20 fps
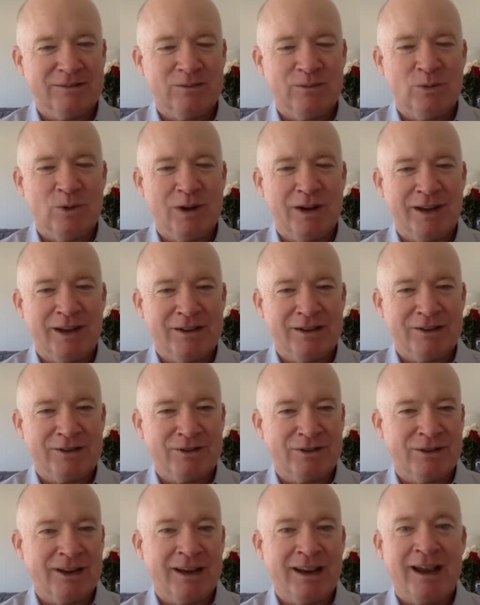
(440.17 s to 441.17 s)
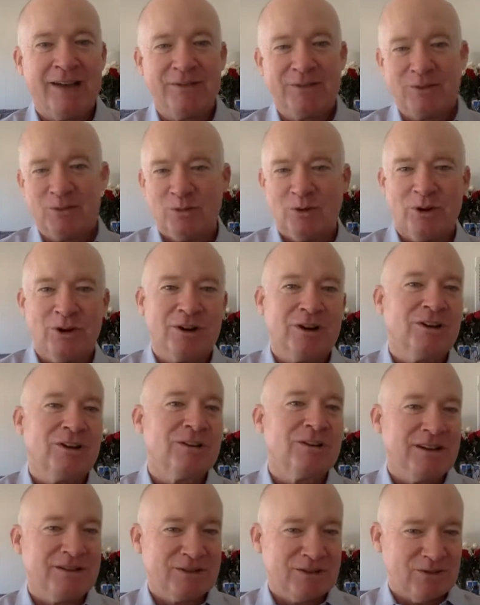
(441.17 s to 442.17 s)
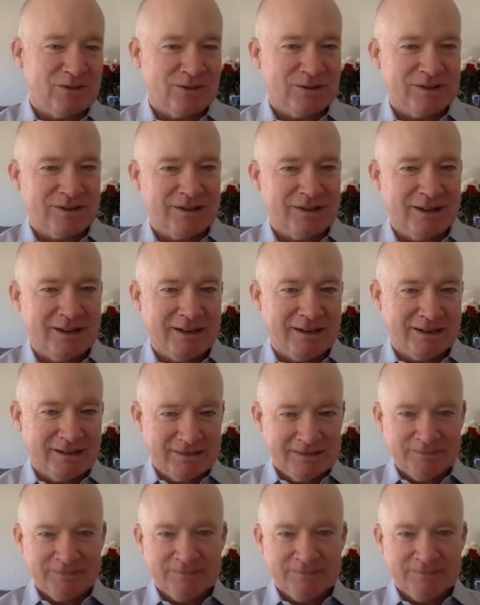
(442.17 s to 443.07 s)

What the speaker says: wanting a drink after work or those sorts of things.